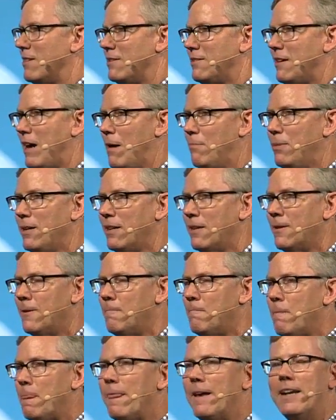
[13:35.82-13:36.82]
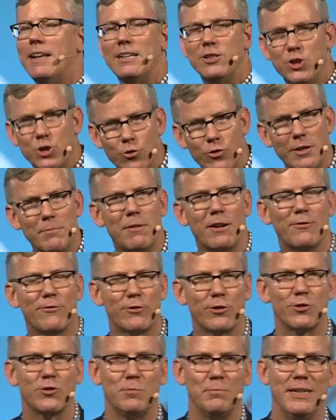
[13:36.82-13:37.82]
the topic. And I joined my
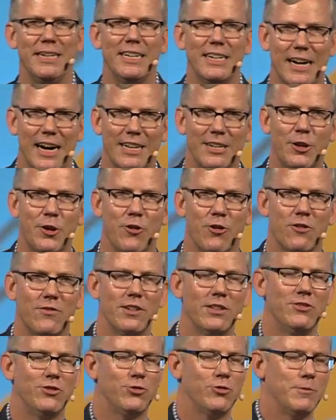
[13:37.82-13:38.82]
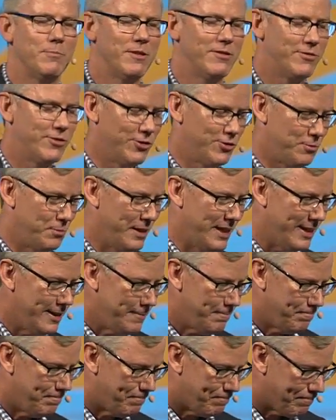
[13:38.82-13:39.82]
first meeting, kind of nervous, joined my first meeting.
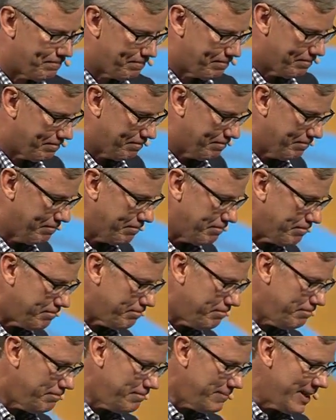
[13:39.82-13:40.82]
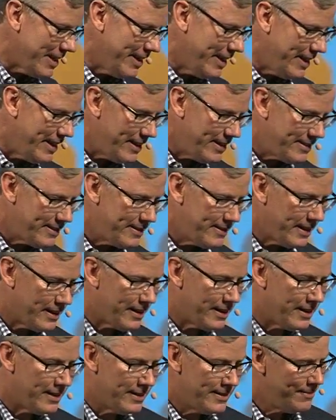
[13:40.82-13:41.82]
And
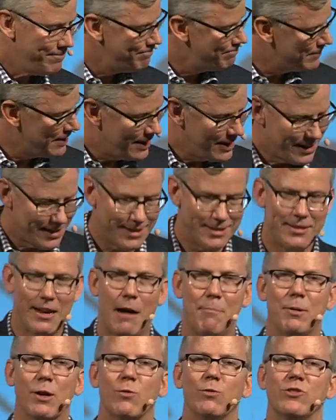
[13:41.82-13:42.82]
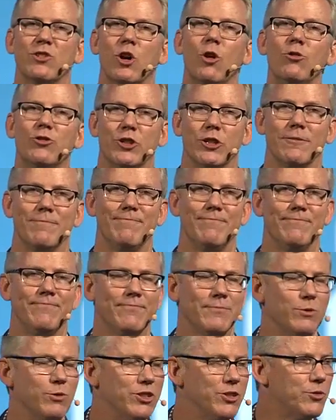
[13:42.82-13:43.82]
the topic was culture,
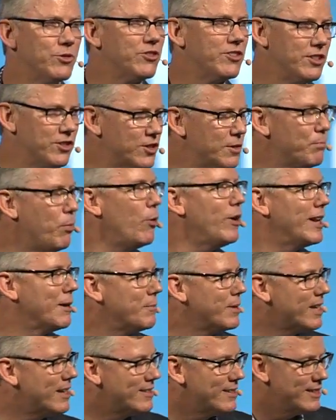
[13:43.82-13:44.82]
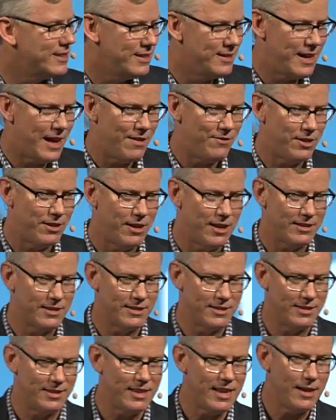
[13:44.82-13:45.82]
which was disappointing because I didn't have a lot to
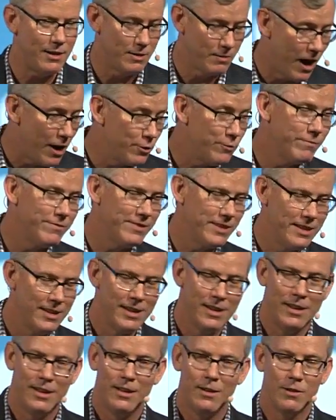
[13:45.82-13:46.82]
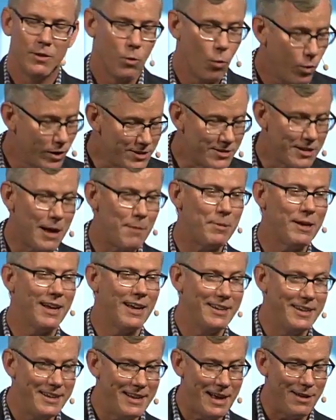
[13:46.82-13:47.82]
say. The one topic I
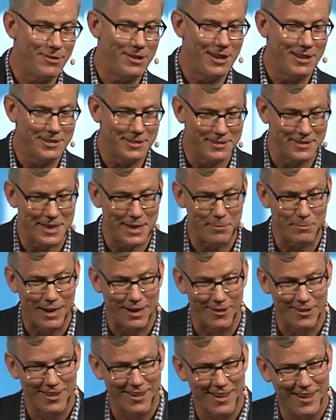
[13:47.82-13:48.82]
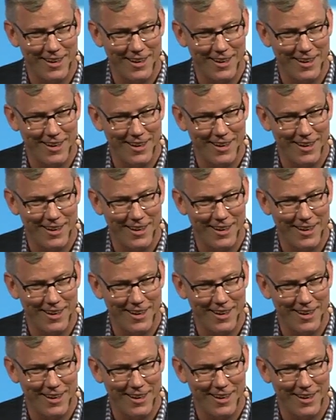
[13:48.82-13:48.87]
didn't have a lot to say about.